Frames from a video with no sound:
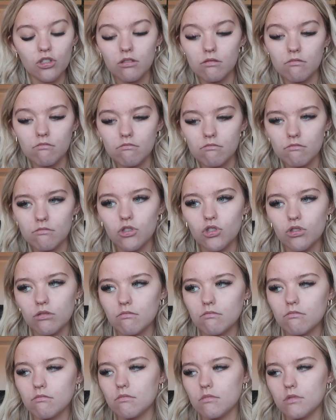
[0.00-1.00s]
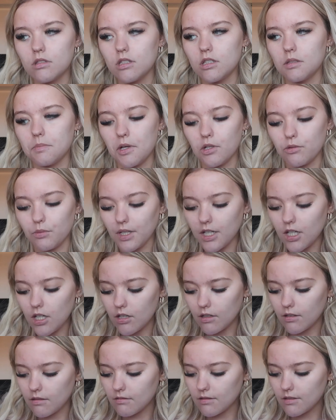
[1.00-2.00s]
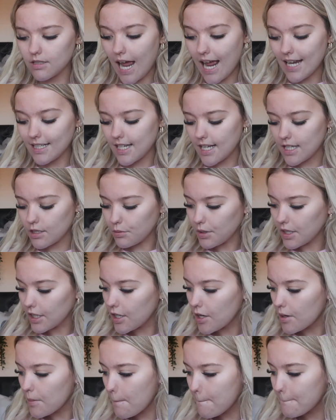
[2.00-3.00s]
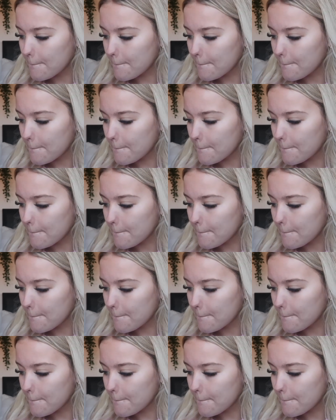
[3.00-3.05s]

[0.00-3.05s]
It smells really good and tastes really good.